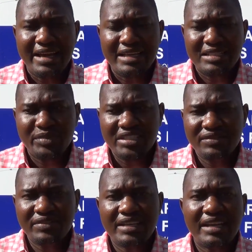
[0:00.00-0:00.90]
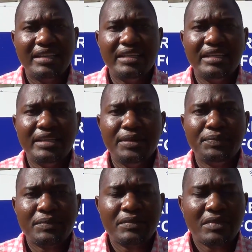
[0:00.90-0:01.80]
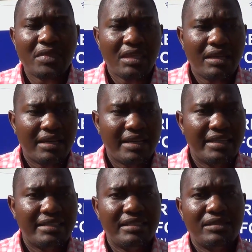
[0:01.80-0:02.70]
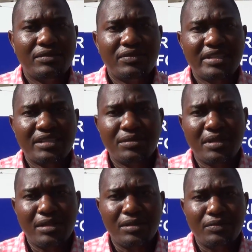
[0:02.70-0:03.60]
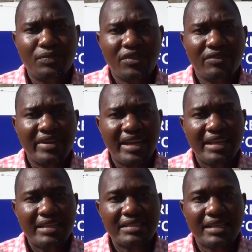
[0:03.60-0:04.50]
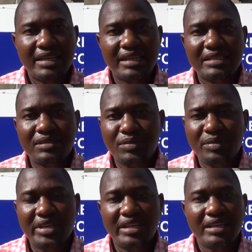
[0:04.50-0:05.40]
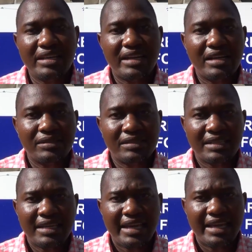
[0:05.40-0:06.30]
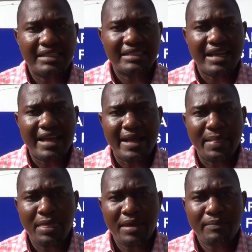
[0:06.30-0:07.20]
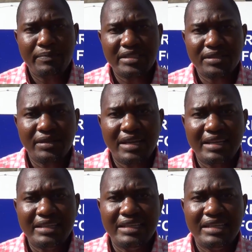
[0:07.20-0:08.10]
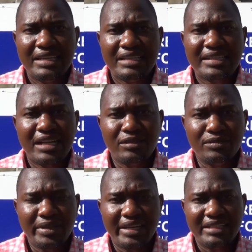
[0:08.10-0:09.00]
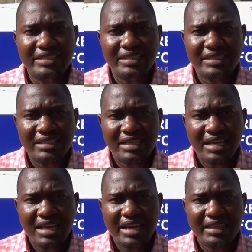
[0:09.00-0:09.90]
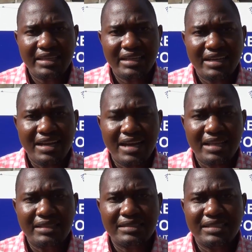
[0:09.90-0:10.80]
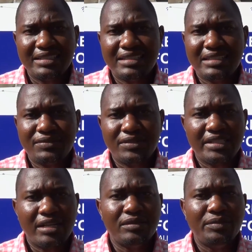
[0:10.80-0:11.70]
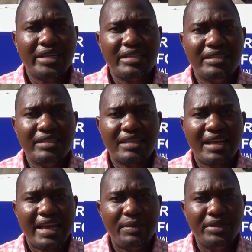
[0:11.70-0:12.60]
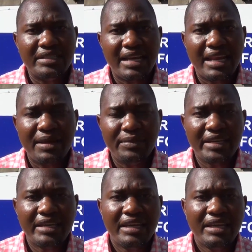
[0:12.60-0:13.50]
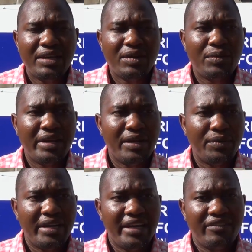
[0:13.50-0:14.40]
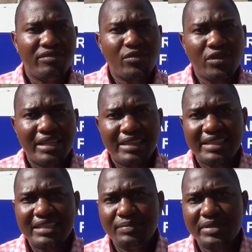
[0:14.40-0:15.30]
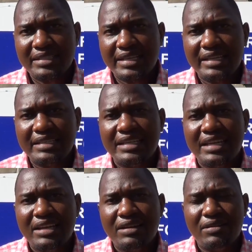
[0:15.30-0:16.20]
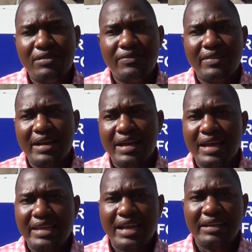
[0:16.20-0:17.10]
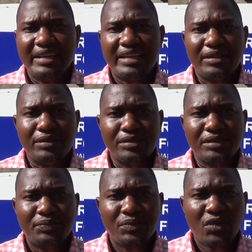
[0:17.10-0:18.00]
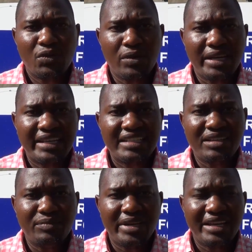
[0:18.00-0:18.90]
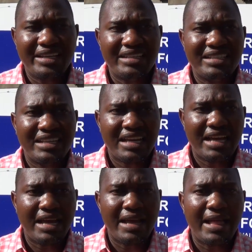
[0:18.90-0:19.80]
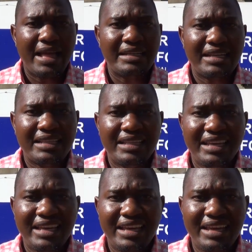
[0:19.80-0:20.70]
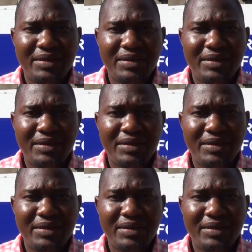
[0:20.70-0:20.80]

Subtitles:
specifically cases of sexual violence against women and girls, and particularly child marriages. I think the statistics for child marriages are a bit alarming, where we have more than 30% of young girls who are getting married under the